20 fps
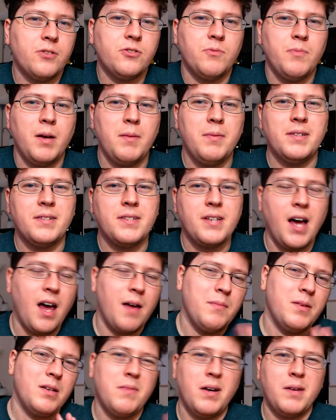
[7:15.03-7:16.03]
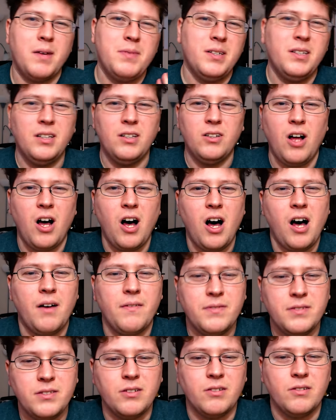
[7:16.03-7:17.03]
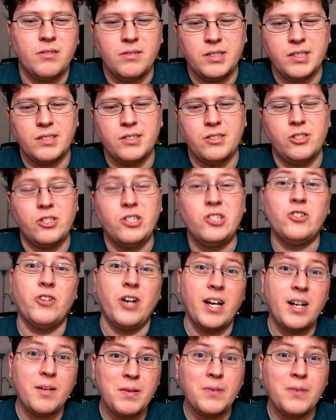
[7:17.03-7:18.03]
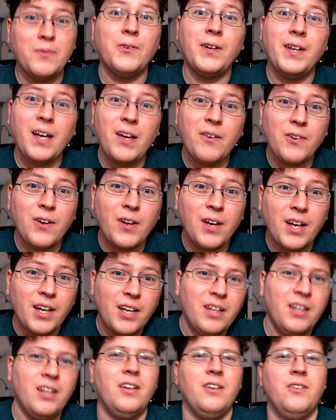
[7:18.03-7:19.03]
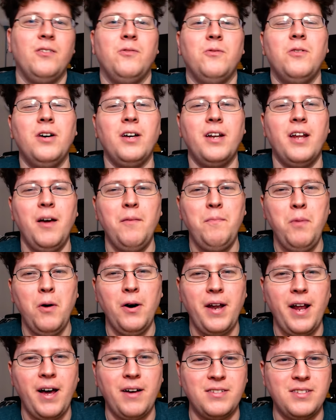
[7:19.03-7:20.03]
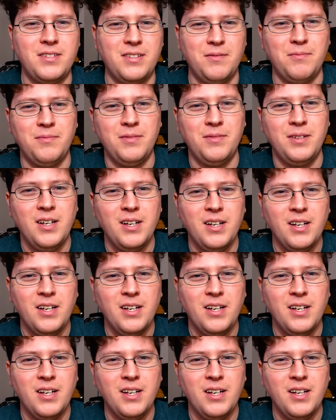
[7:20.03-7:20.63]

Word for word: so maybe the timing might be a little off, so just try to be forgiving when I put out some,